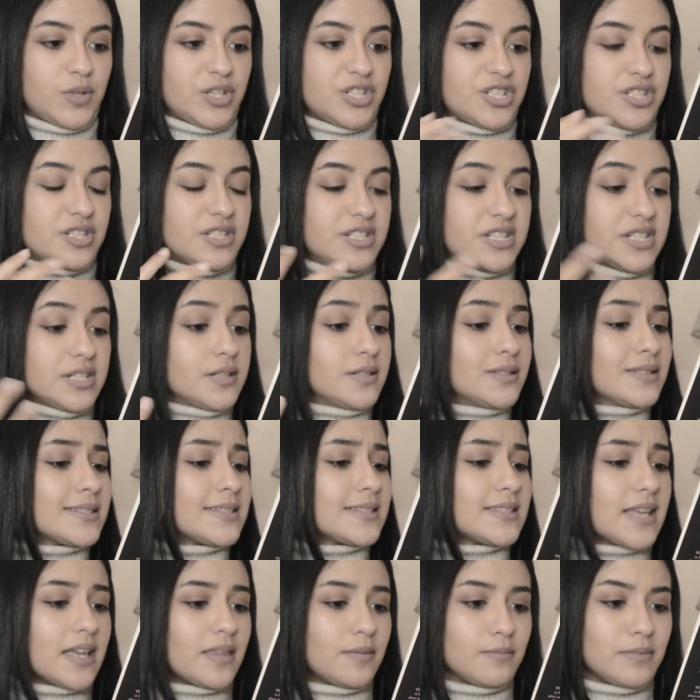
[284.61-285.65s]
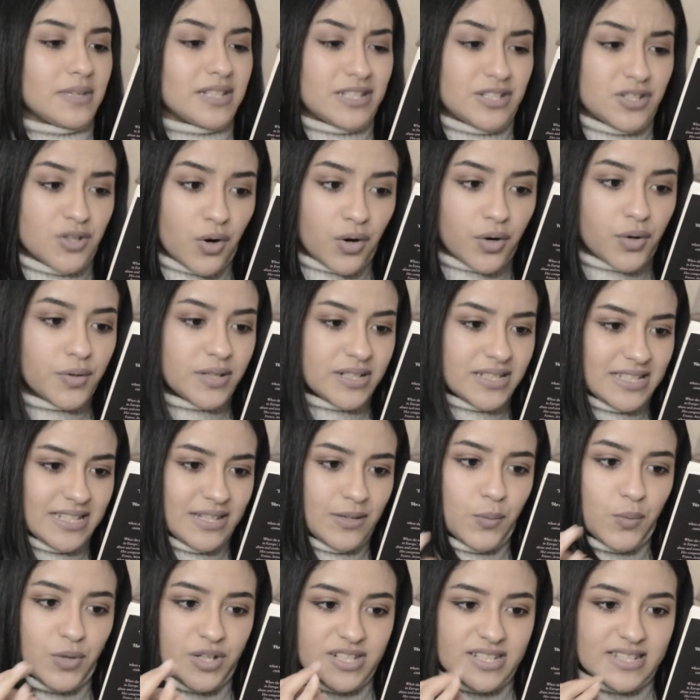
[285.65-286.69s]
which genius and mediocrity
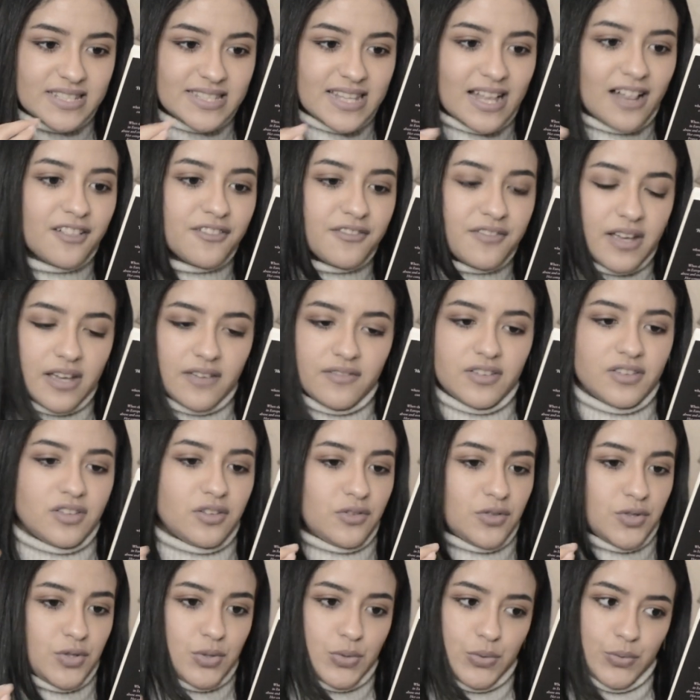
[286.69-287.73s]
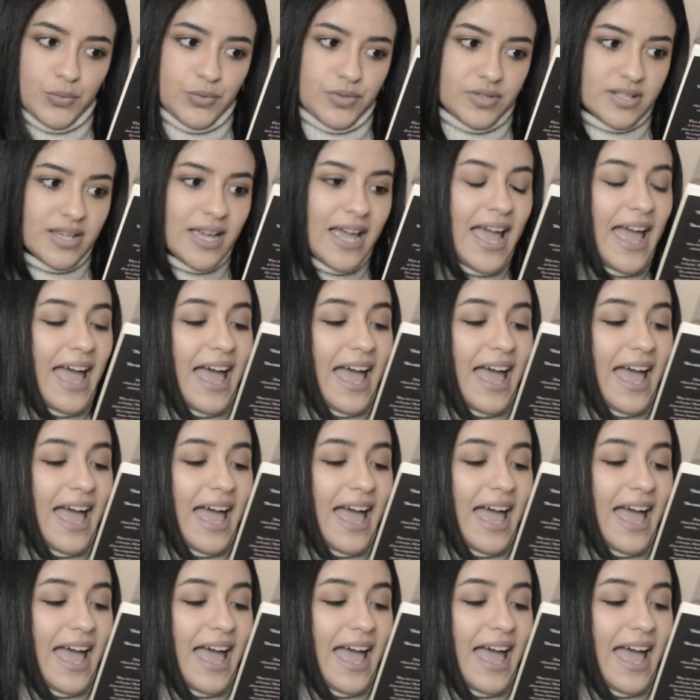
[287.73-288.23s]
were self-evident truth,